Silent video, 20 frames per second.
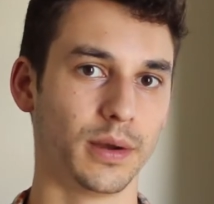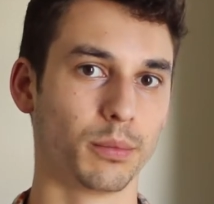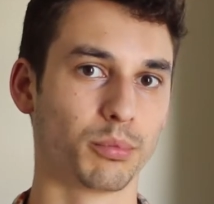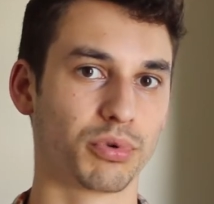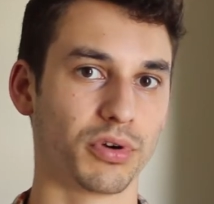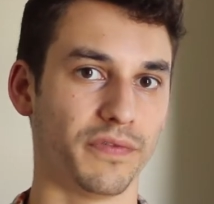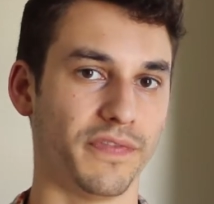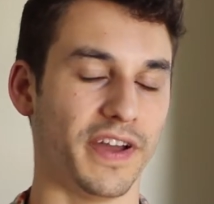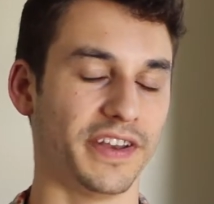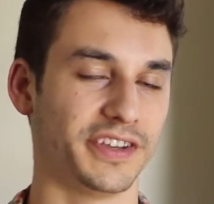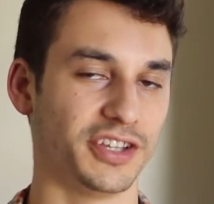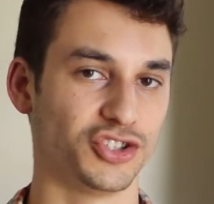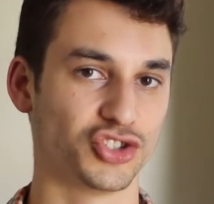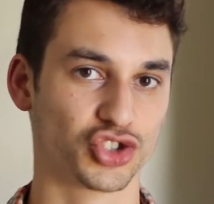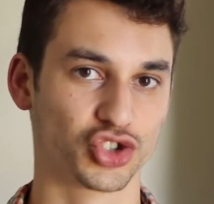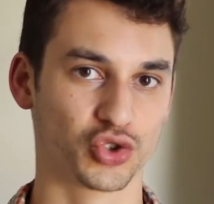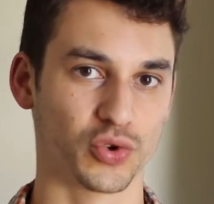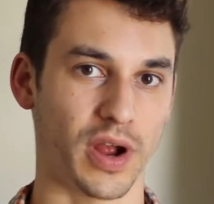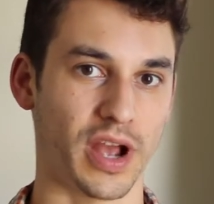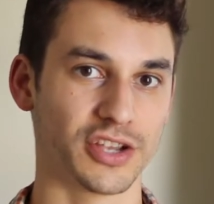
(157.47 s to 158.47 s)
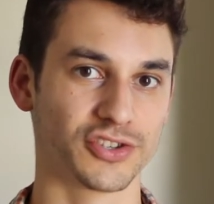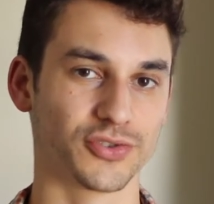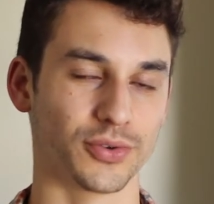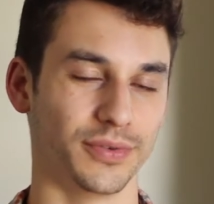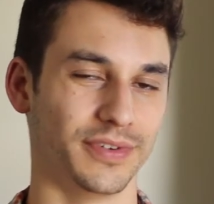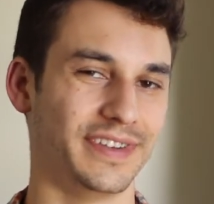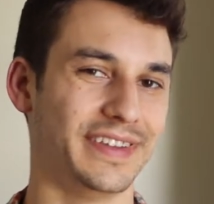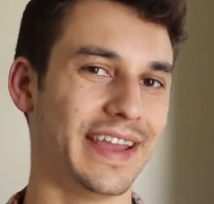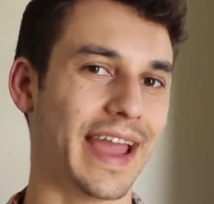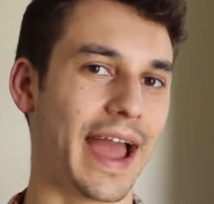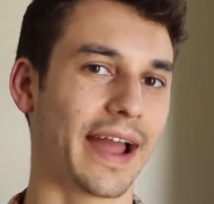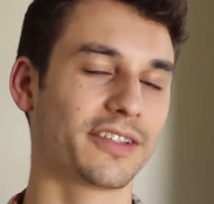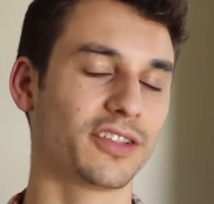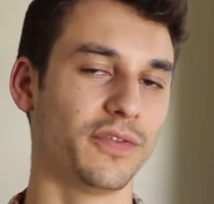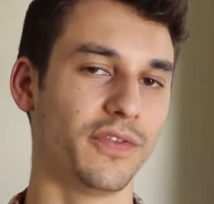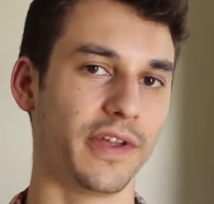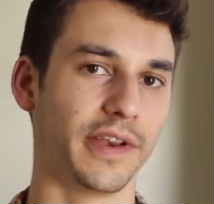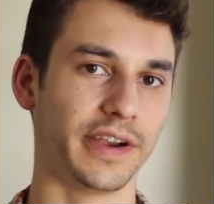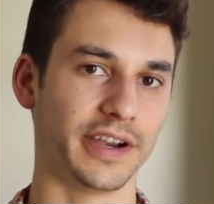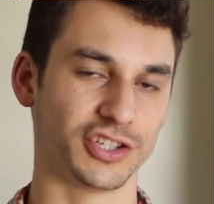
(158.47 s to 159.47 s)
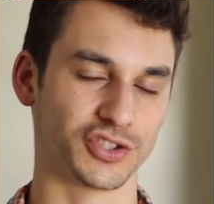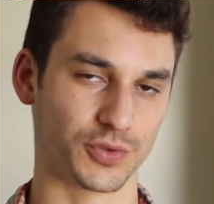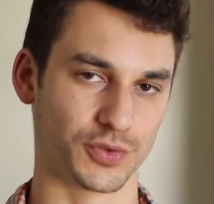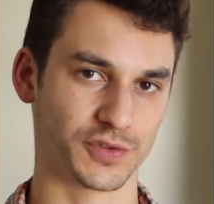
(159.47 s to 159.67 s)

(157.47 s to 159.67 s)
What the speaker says: prevented stress or deactivated its